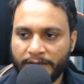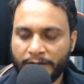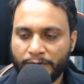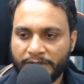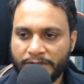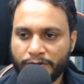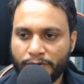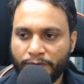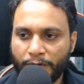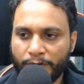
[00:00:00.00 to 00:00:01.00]
Now this
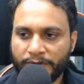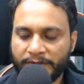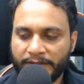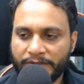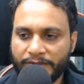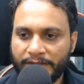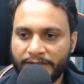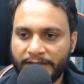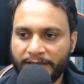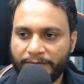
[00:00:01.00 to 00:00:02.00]
should follow the
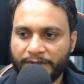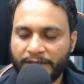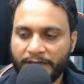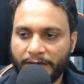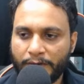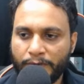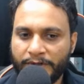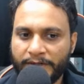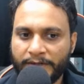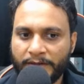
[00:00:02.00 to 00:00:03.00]
constraint that everything
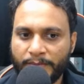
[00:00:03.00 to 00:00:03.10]
included